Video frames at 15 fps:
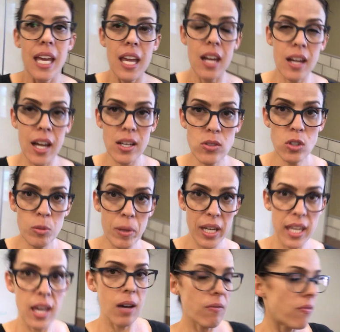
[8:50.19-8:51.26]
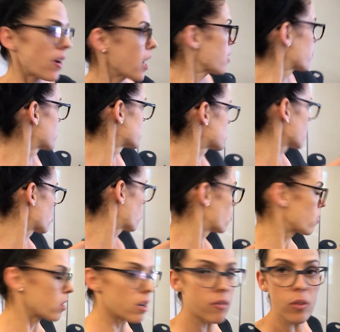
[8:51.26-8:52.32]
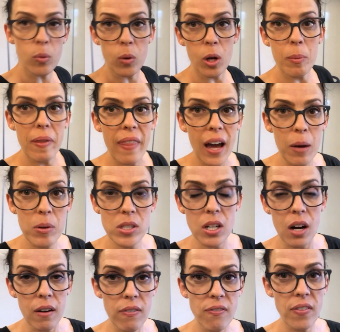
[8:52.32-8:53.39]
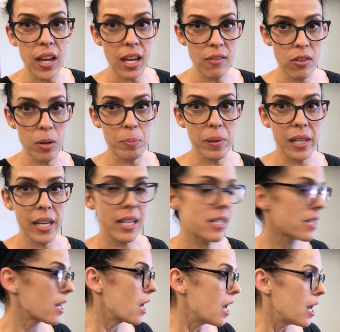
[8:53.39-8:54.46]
In high school, my campfire was a corner of the room, and that was our favorite place.